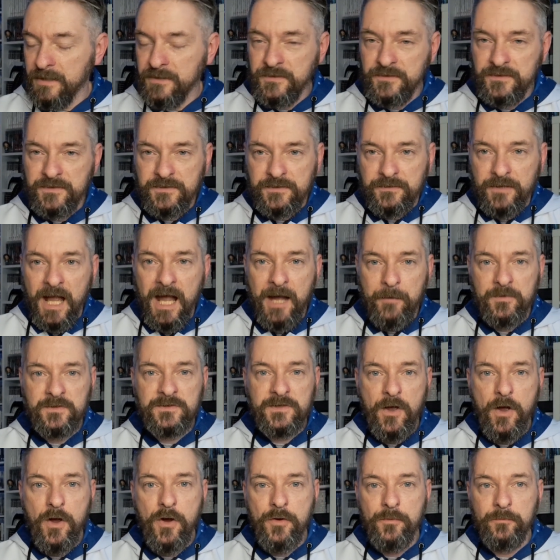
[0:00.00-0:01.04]
just hammers
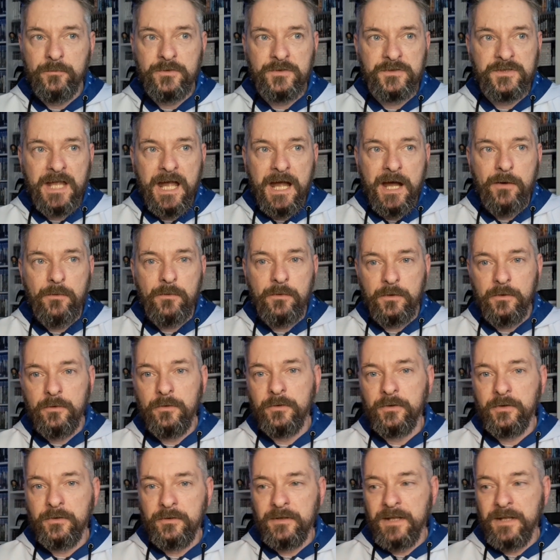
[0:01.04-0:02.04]
home just how good